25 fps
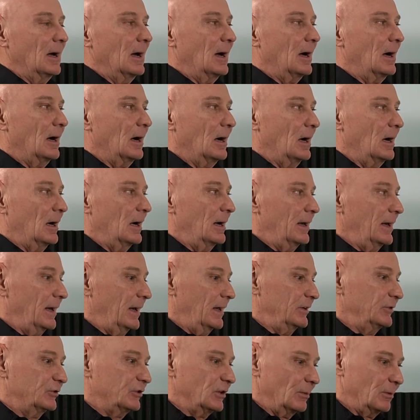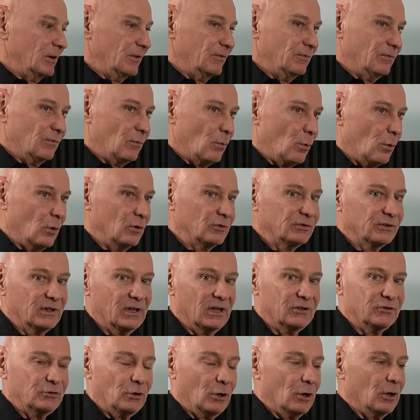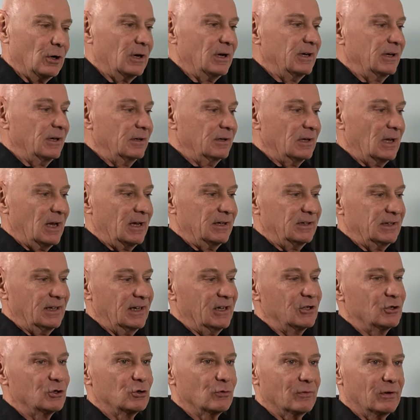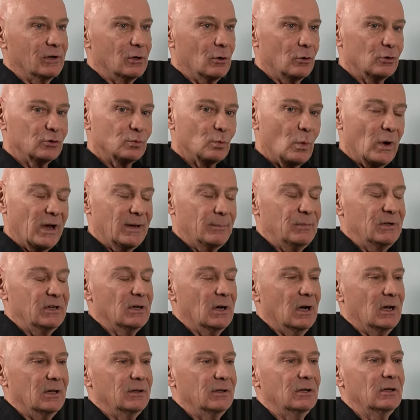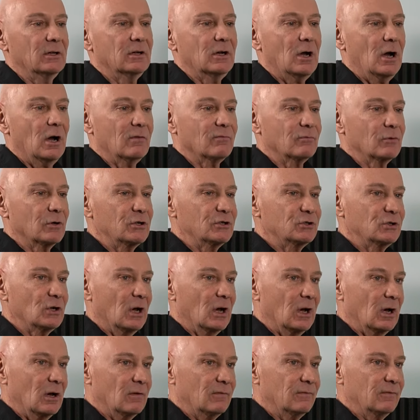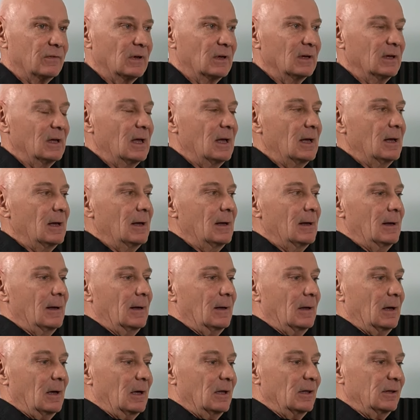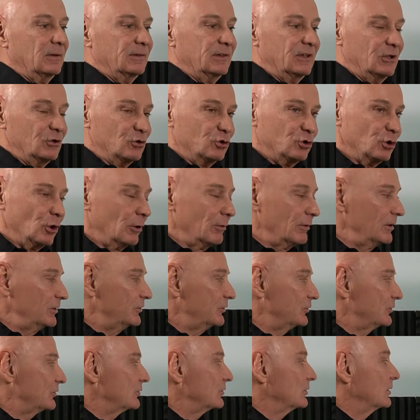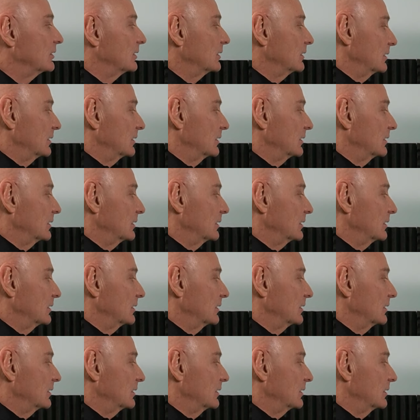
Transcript: uh, and somebody falls and gets hurt and, and the injury goes way beyond the coverage of uh, the insurance,